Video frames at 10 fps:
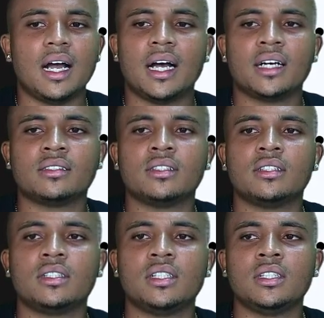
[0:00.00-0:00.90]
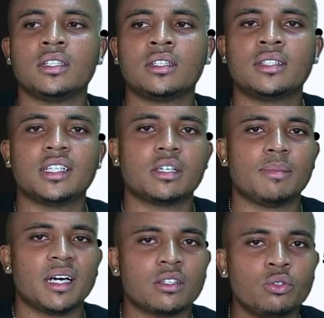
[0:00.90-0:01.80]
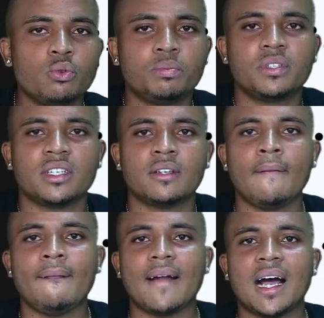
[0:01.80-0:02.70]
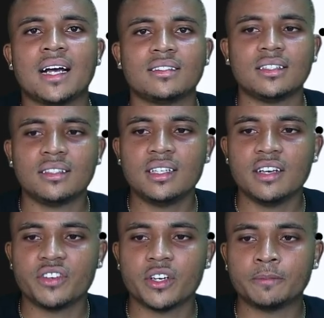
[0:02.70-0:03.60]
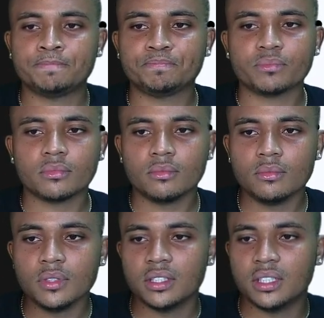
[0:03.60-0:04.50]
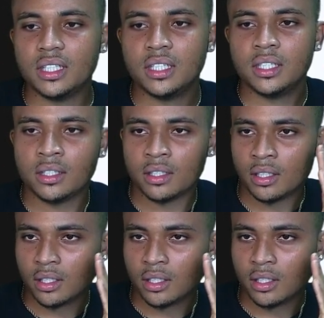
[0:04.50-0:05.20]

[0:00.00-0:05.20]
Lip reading: and the central bank swoops in as the savior, the